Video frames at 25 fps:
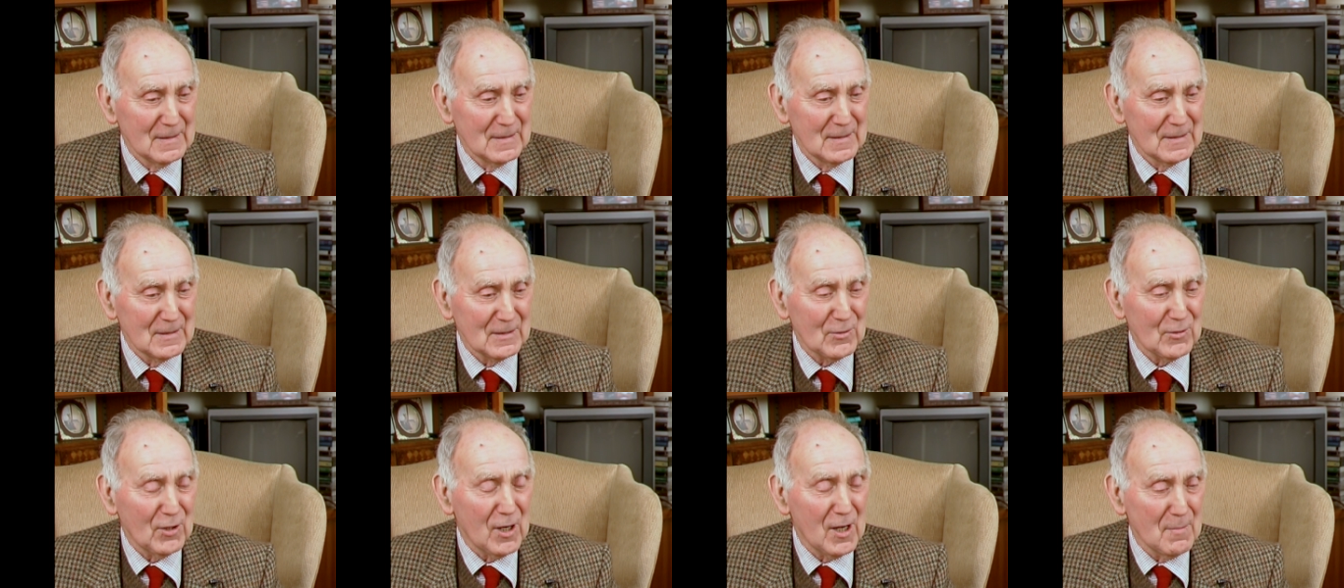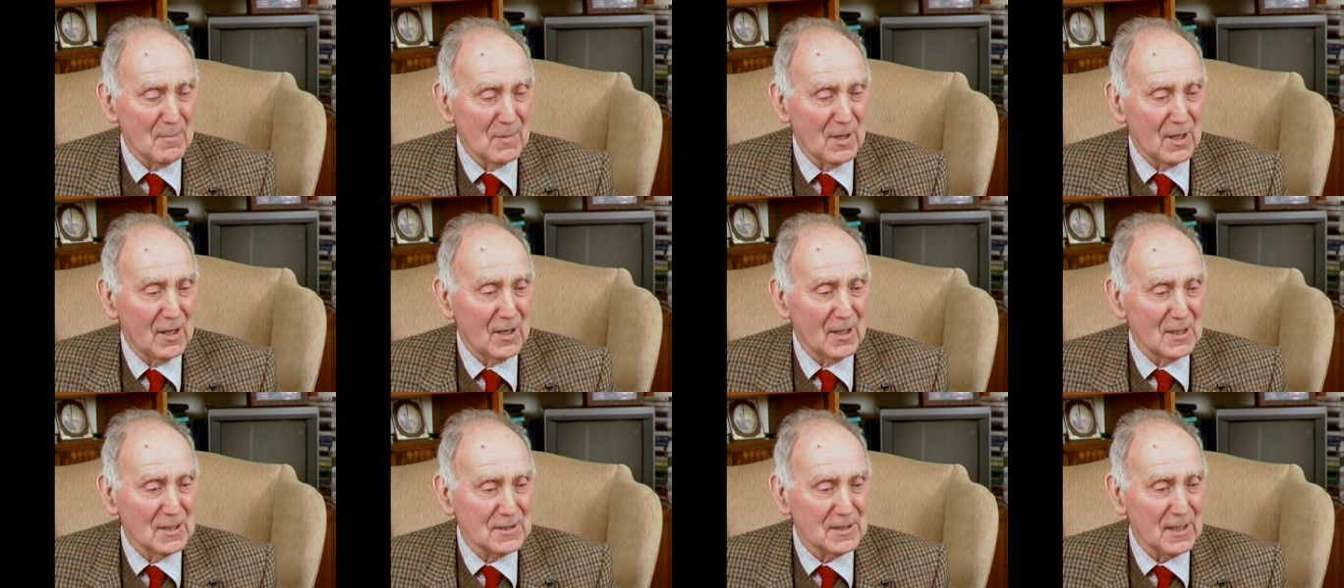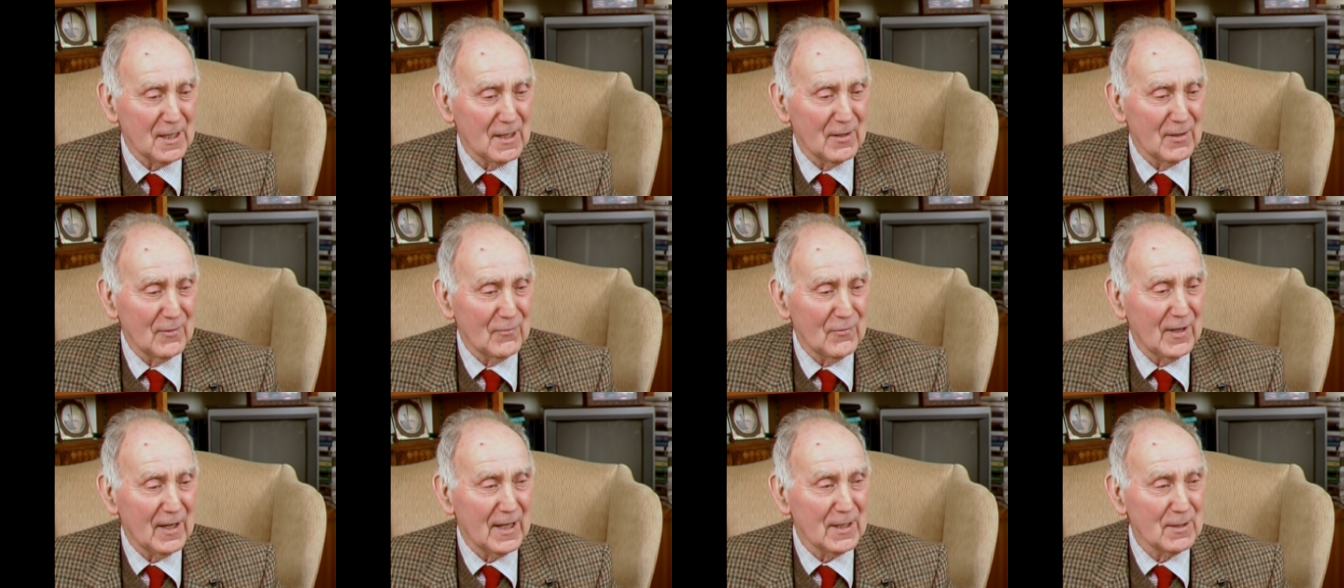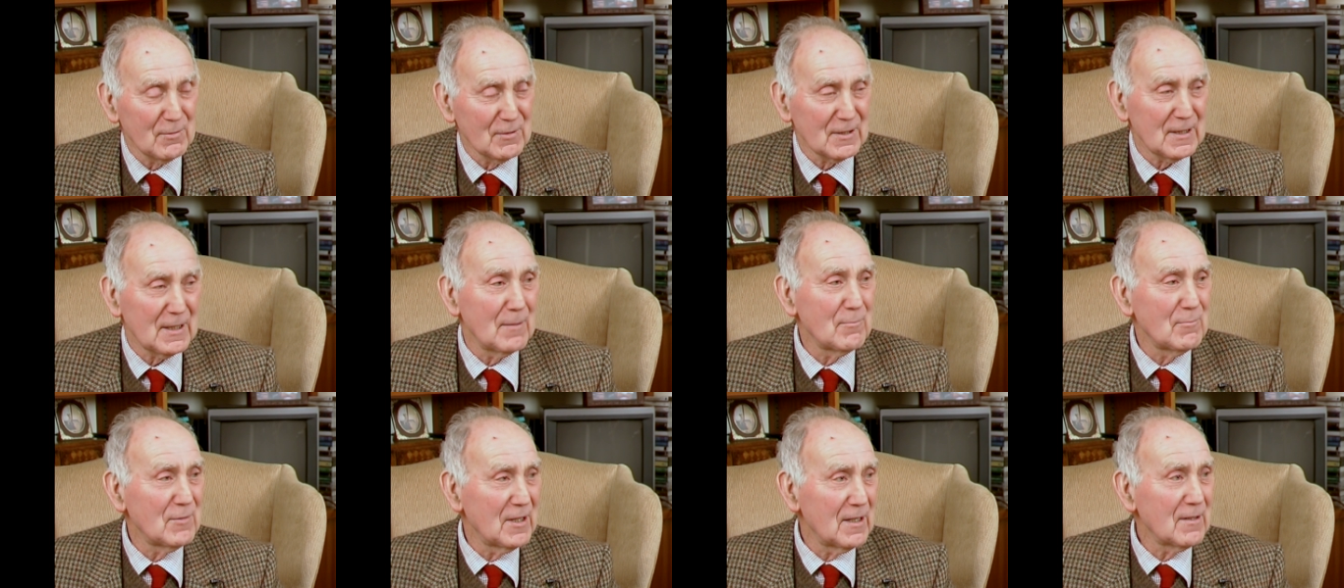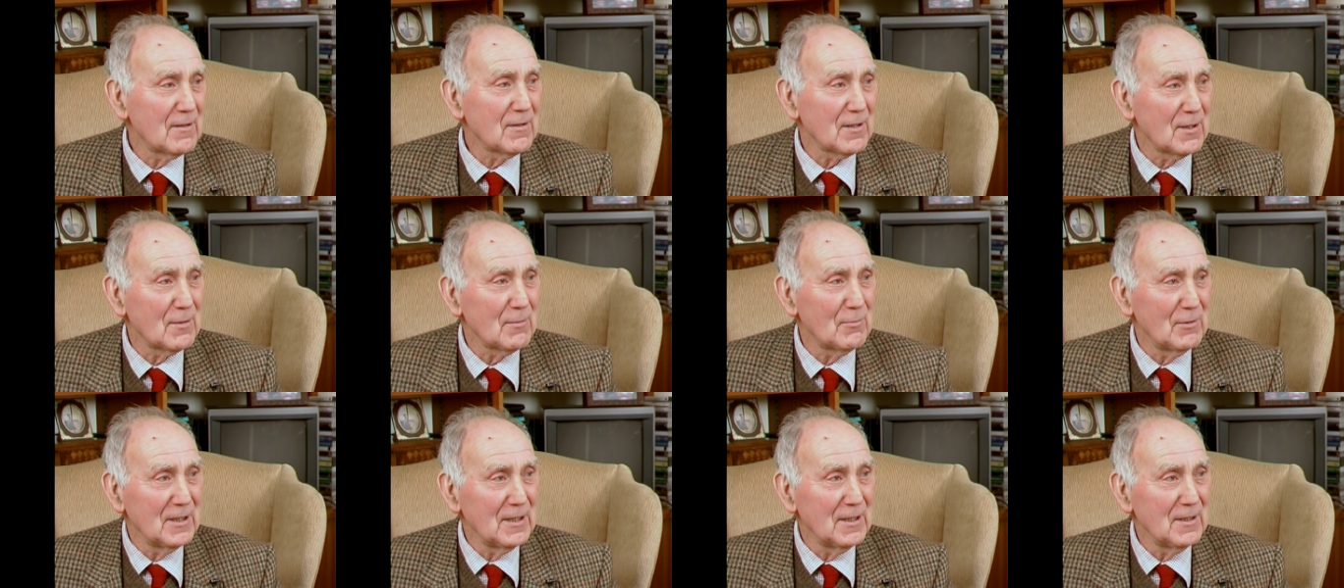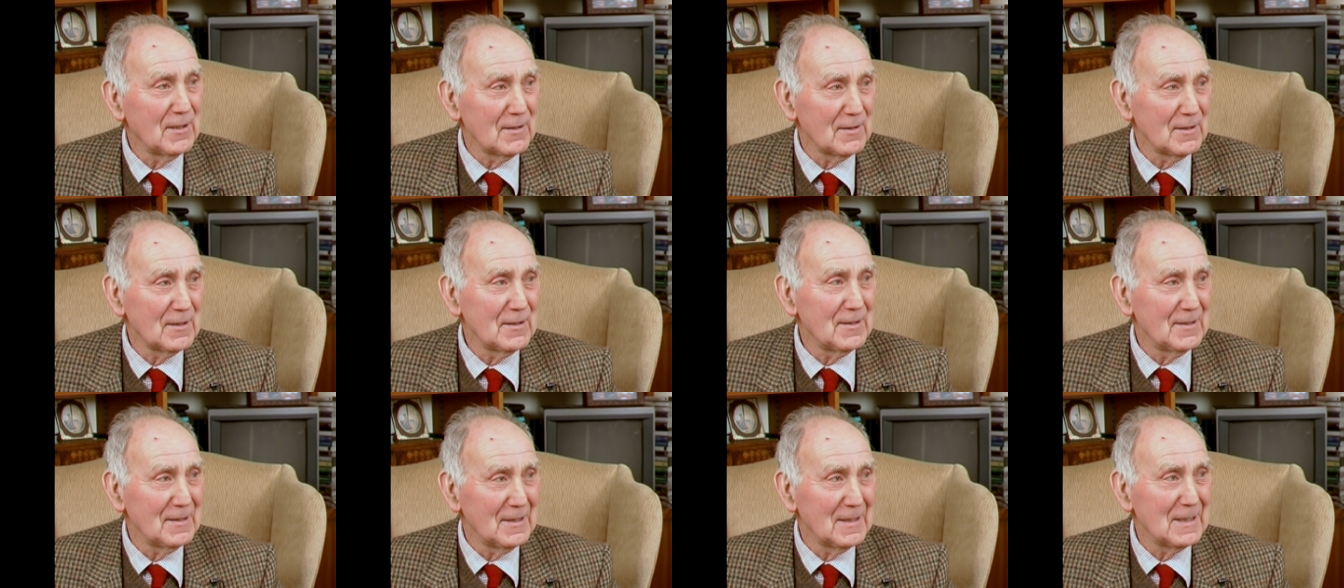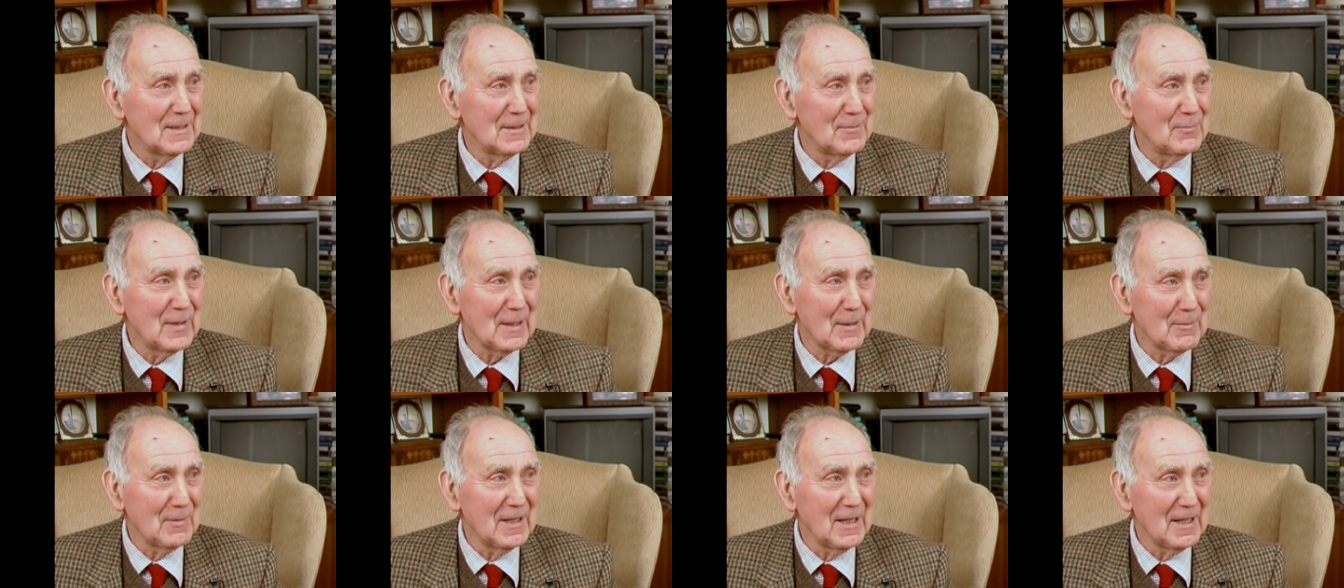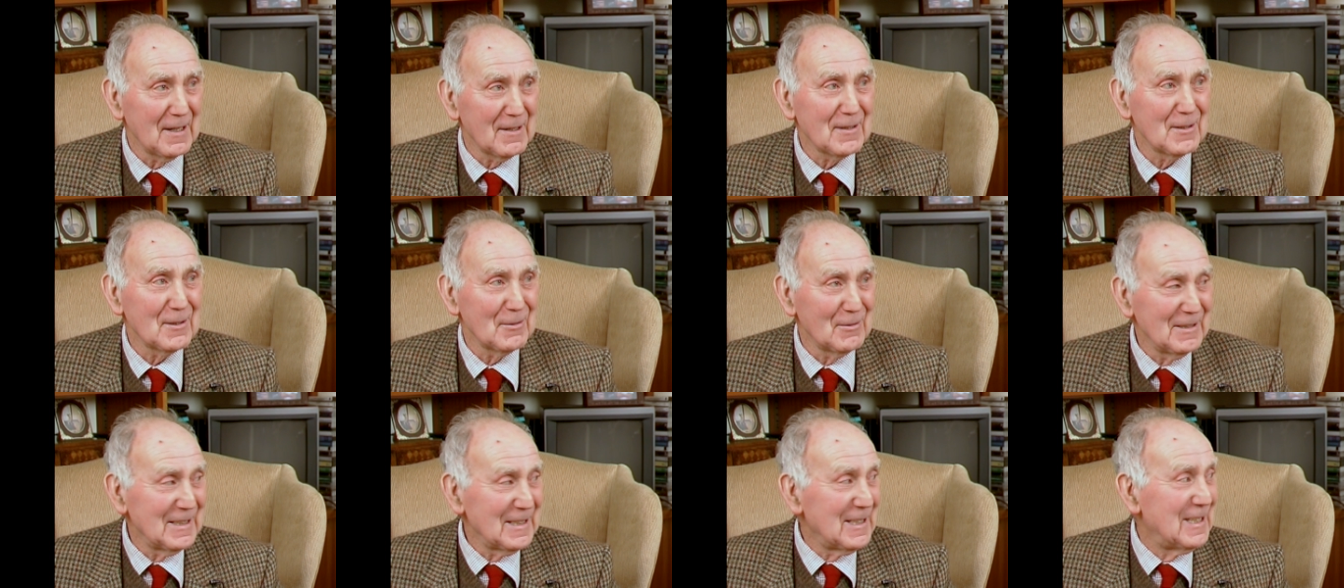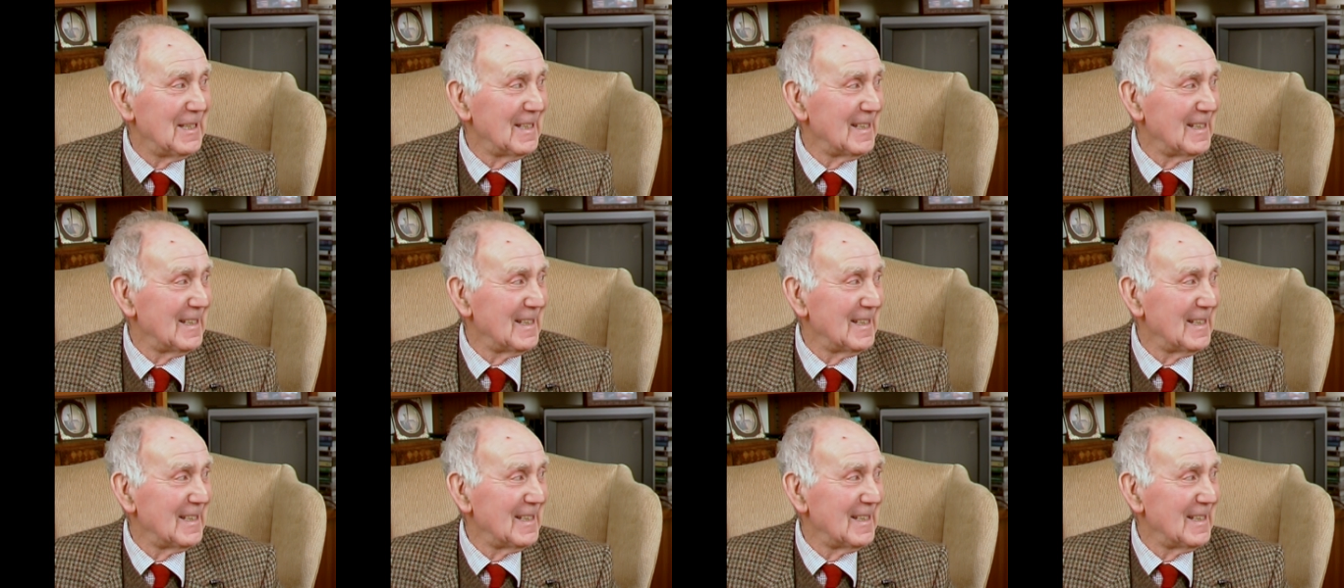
cry my eyes out, and father would come round to the window and he'd pick me out of the window.